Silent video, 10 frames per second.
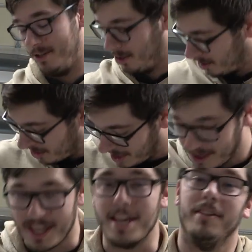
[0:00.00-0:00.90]
just
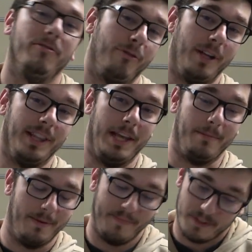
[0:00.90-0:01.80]
like the front
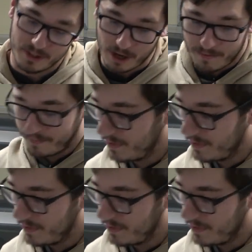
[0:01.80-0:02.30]
lip. So,